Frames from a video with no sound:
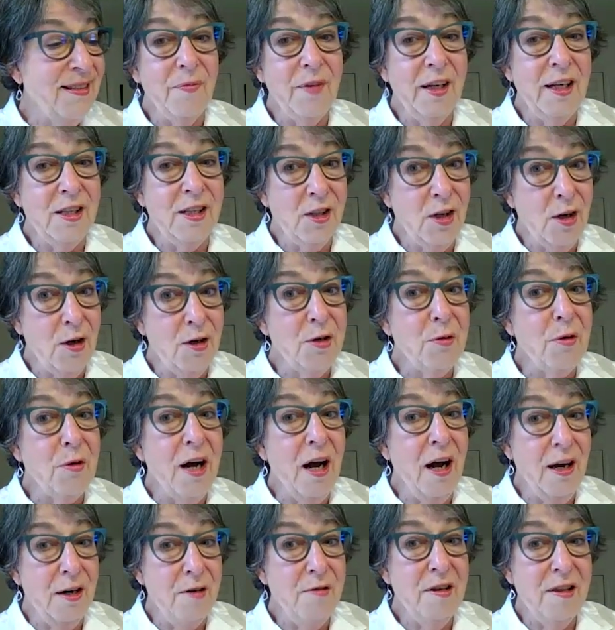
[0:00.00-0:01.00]
Let's go to
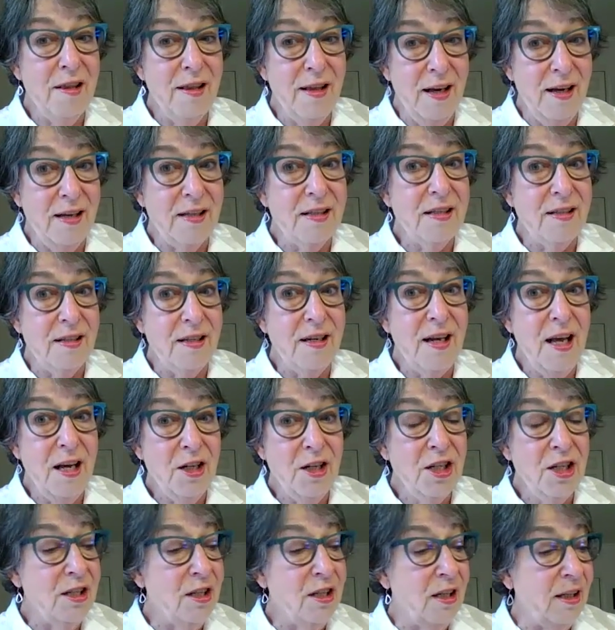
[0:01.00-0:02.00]
100,000
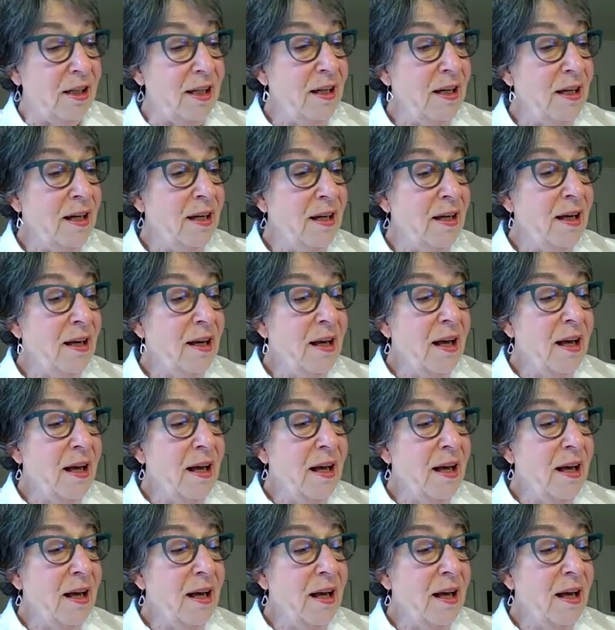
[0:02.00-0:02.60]
nationally.